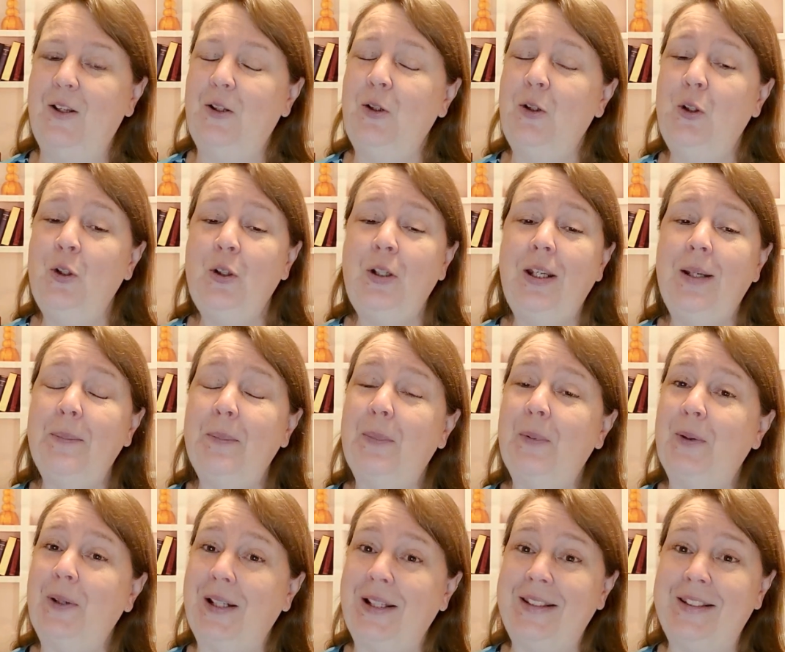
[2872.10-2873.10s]
You can
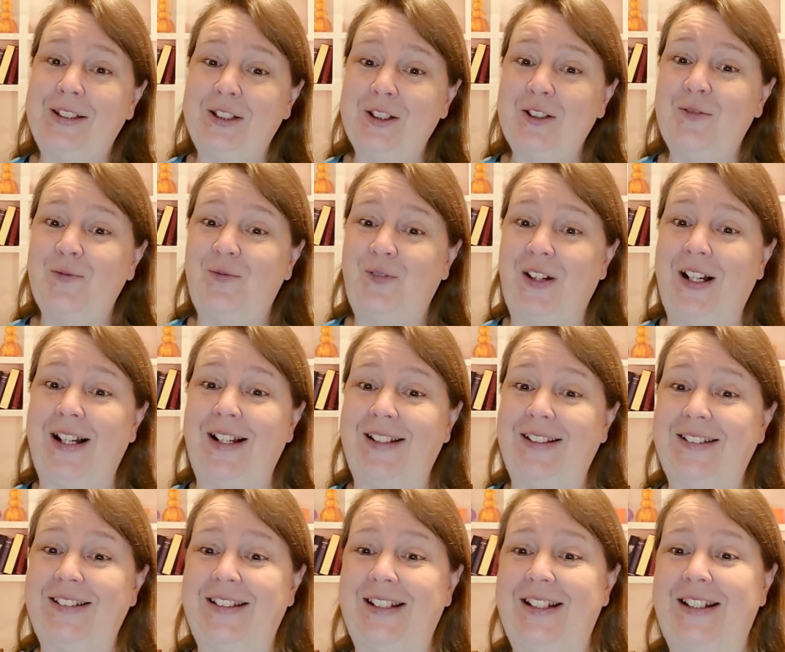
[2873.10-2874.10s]
breathe just
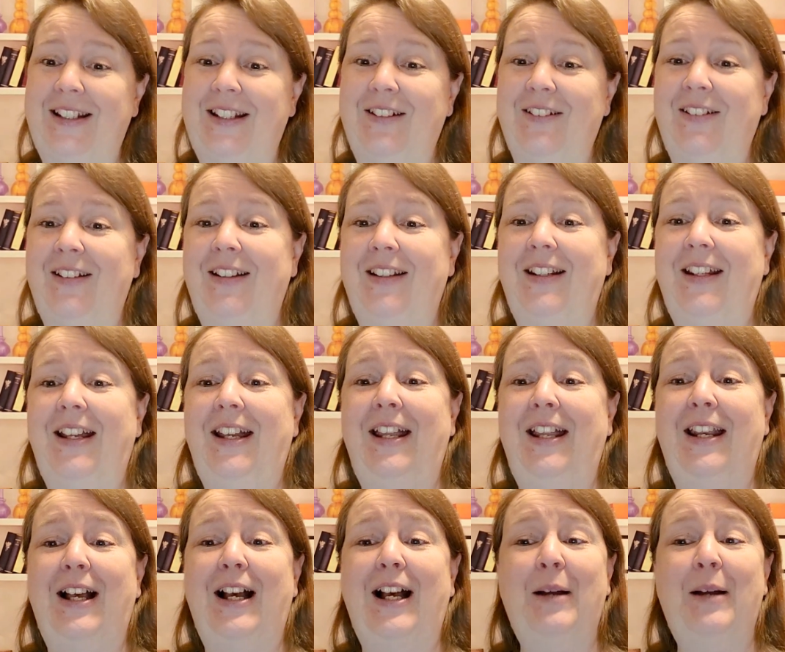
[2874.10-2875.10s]
fine, stated Kirian,
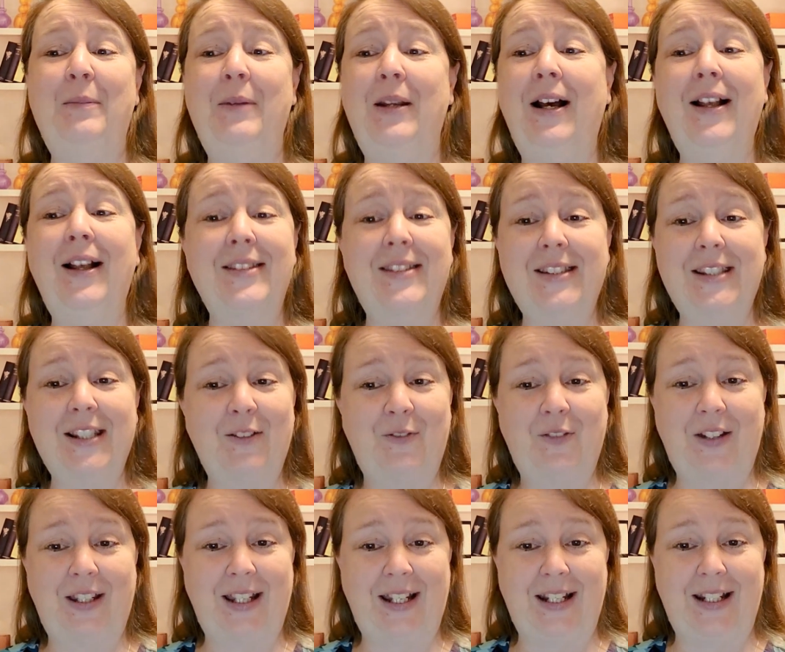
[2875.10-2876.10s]
and I'm not
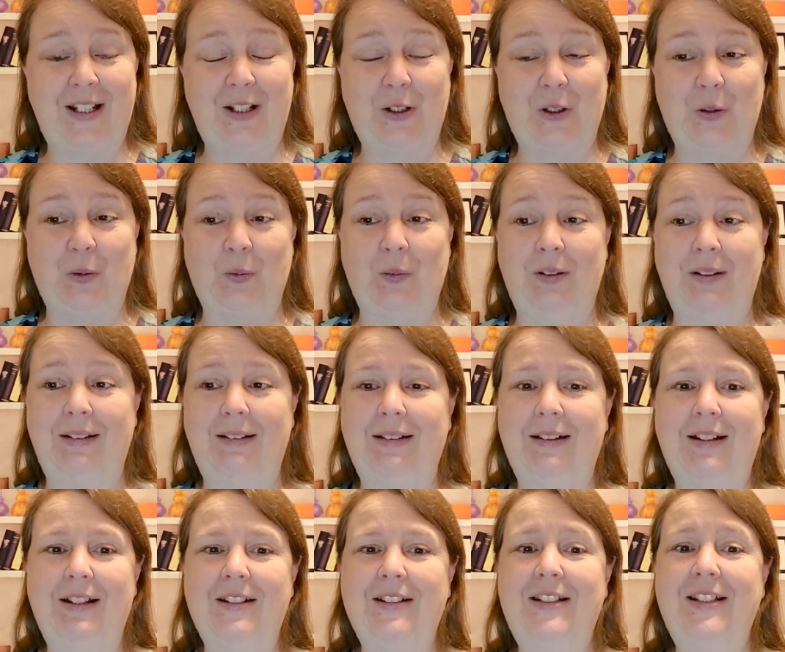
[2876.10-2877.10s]
suffocating you.
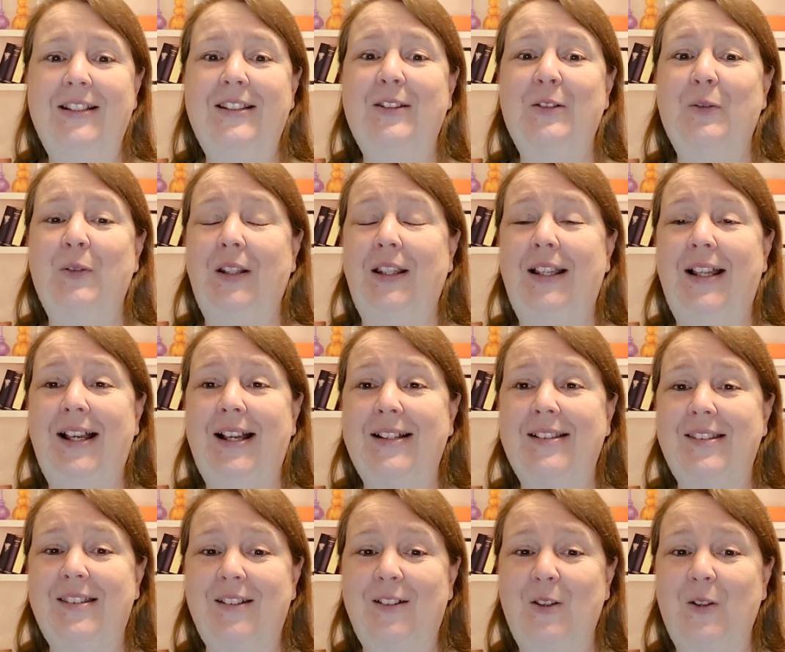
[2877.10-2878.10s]
Just
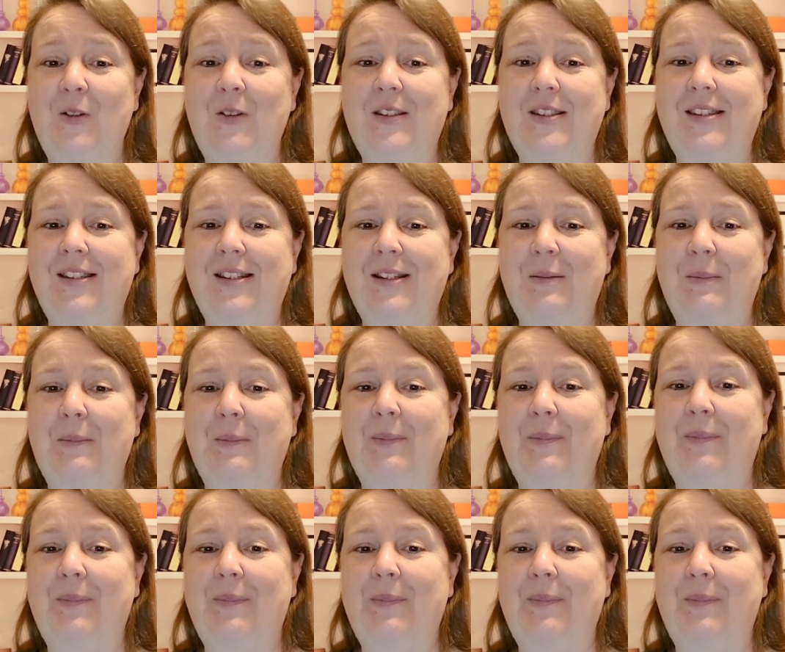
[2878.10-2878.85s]
relax and go to sleep.